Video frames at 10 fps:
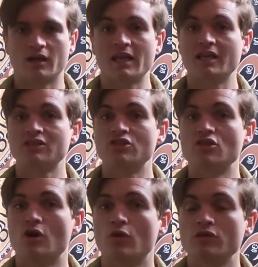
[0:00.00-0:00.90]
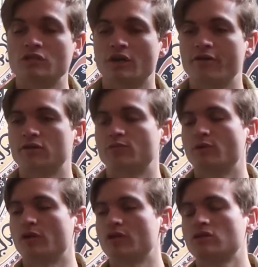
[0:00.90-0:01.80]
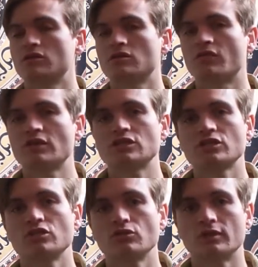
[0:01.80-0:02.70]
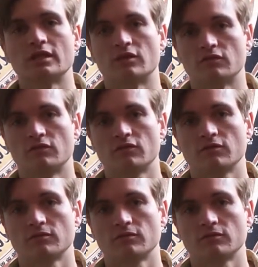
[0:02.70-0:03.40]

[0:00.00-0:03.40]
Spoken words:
getting to know these characters, but eventually you leave.